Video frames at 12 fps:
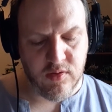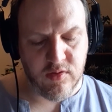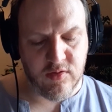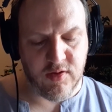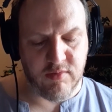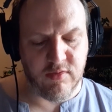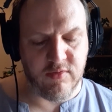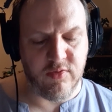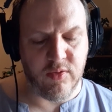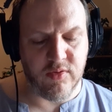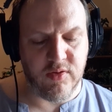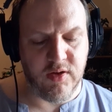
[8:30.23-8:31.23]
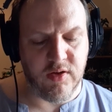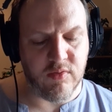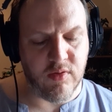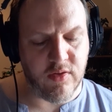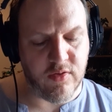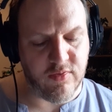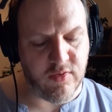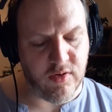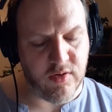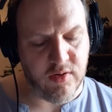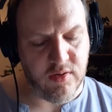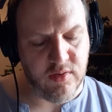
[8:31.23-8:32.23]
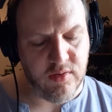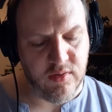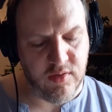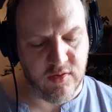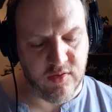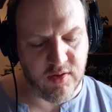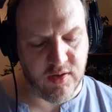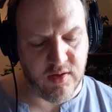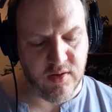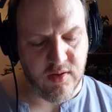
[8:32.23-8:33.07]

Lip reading: 714 Rutherford, he said.